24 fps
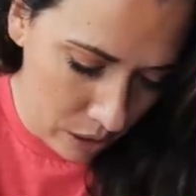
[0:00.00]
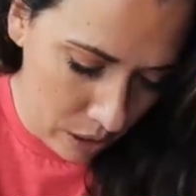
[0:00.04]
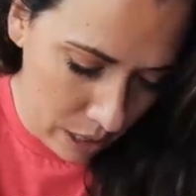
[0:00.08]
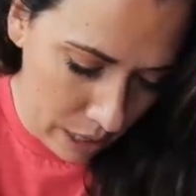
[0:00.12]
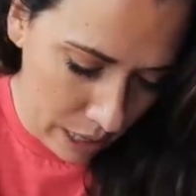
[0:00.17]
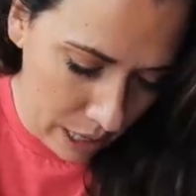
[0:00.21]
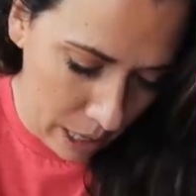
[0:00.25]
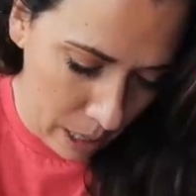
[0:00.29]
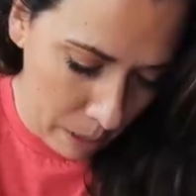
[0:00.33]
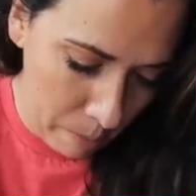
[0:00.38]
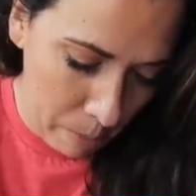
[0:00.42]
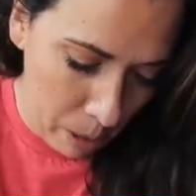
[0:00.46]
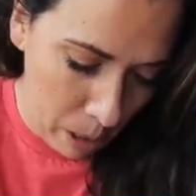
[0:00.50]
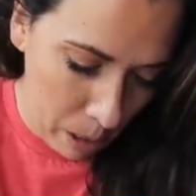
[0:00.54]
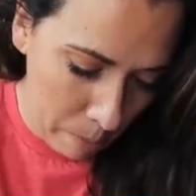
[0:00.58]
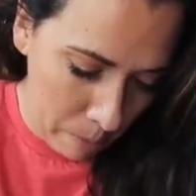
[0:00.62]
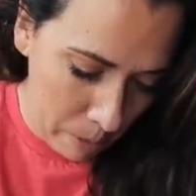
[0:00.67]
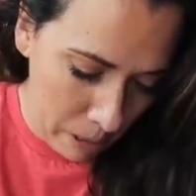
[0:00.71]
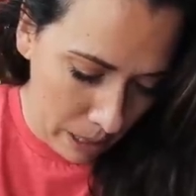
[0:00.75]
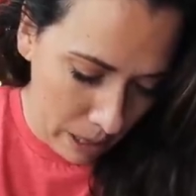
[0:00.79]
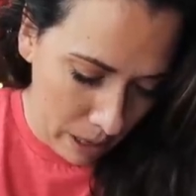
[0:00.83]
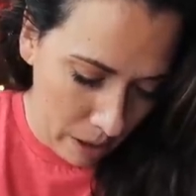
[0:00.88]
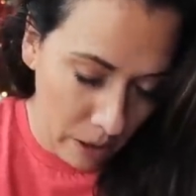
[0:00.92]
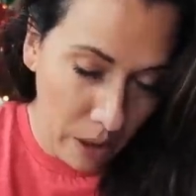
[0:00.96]
I can't pop
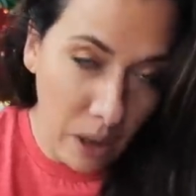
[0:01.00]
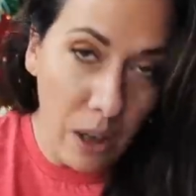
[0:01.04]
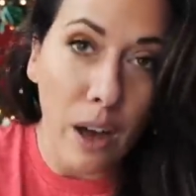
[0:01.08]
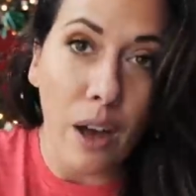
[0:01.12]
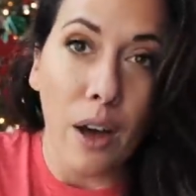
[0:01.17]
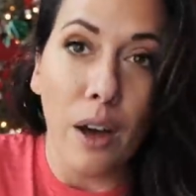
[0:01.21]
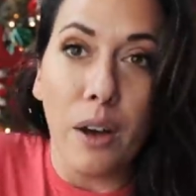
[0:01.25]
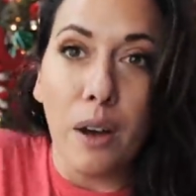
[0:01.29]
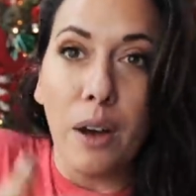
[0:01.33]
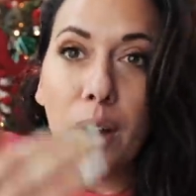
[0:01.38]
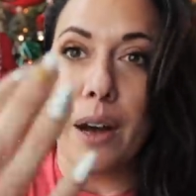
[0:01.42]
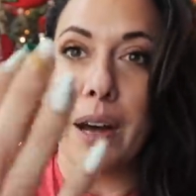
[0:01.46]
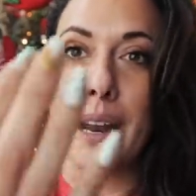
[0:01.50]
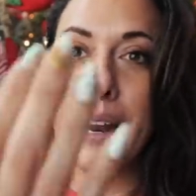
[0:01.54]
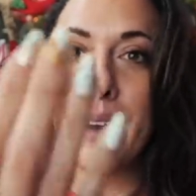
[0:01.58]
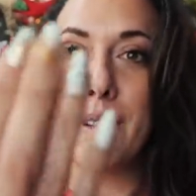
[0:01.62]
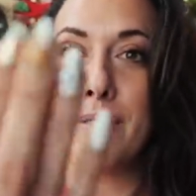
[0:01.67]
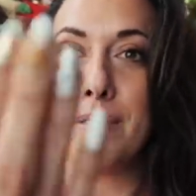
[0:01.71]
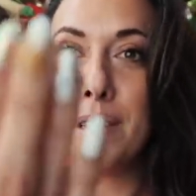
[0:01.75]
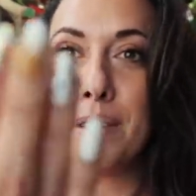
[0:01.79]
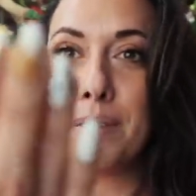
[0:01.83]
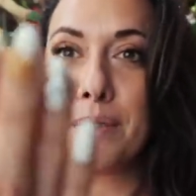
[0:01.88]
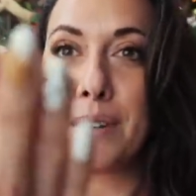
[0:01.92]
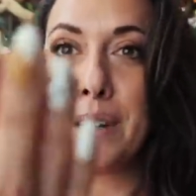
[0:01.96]
a nail. And I
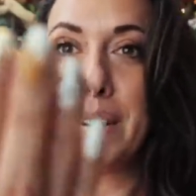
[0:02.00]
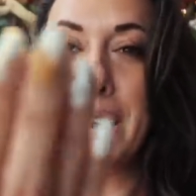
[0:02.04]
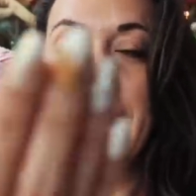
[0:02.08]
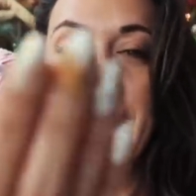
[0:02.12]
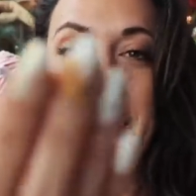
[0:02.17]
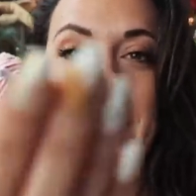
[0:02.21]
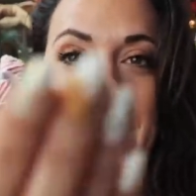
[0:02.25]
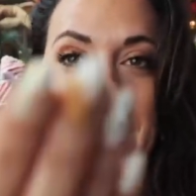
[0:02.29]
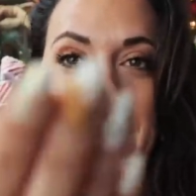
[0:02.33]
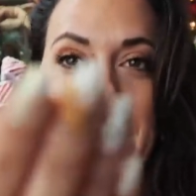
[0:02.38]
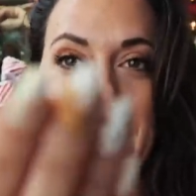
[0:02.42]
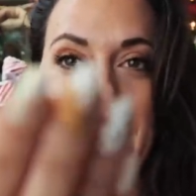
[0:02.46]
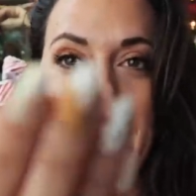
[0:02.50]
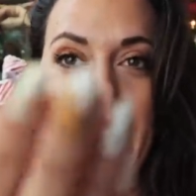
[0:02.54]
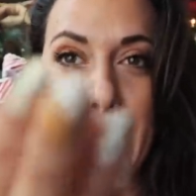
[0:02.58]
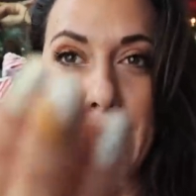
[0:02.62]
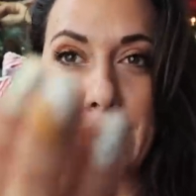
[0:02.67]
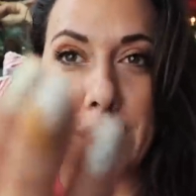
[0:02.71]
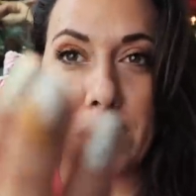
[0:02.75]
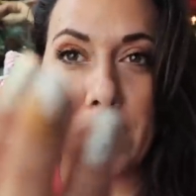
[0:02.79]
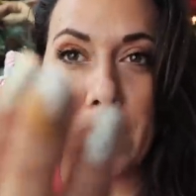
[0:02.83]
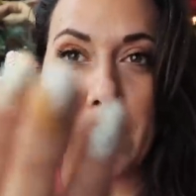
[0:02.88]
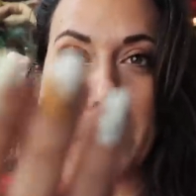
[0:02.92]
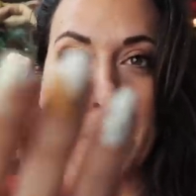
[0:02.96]
have different nails than the
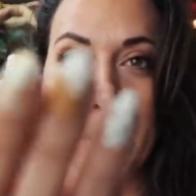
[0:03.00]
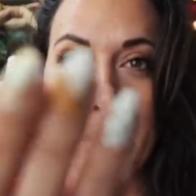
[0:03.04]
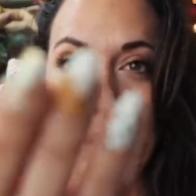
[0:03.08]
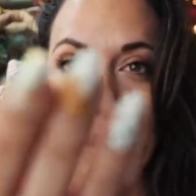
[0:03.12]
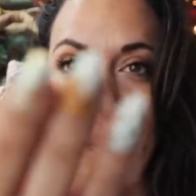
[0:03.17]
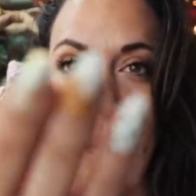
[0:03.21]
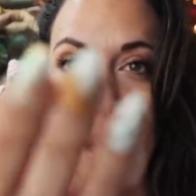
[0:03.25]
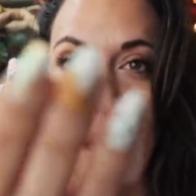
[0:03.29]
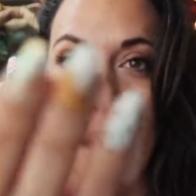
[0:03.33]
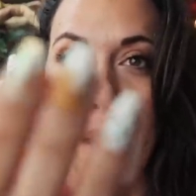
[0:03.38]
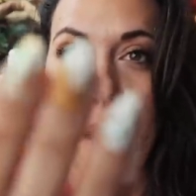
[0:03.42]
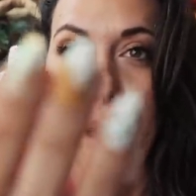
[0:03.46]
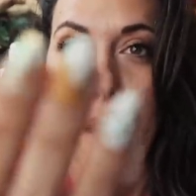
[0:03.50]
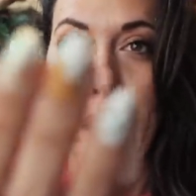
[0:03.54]
last time you saw.